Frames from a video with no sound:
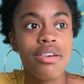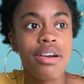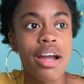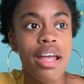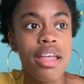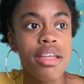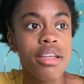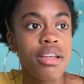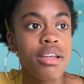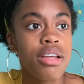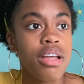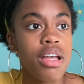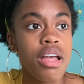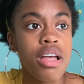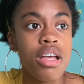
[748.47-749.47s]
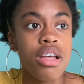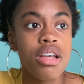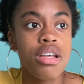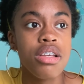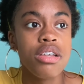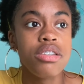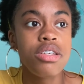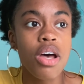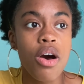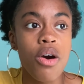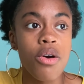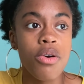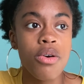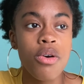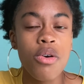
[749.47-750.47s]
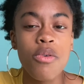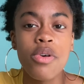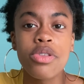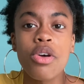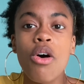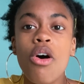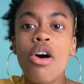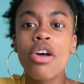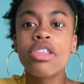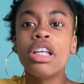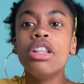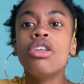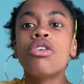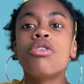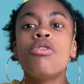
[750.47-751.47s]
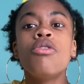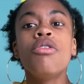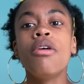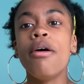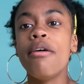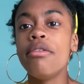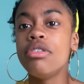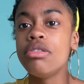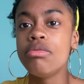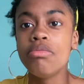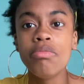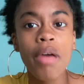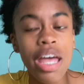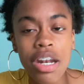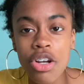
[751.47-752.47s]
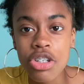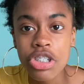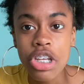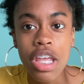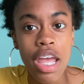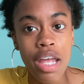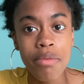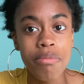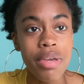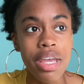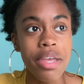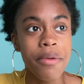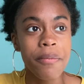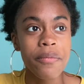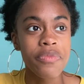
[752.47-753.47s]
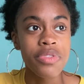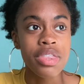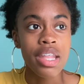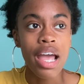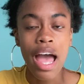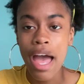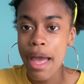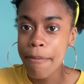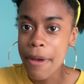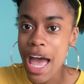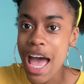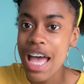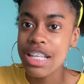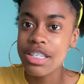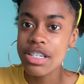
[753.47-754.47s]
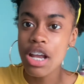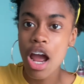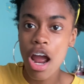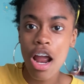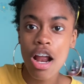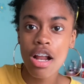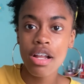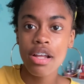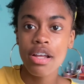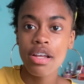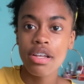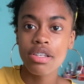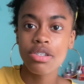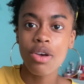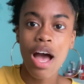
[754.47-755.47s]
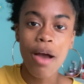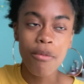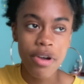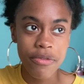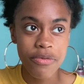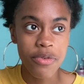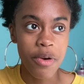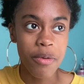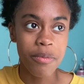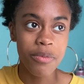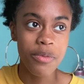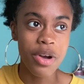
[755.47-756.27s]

right? So with all the little energy in me, I passed her. So I went from,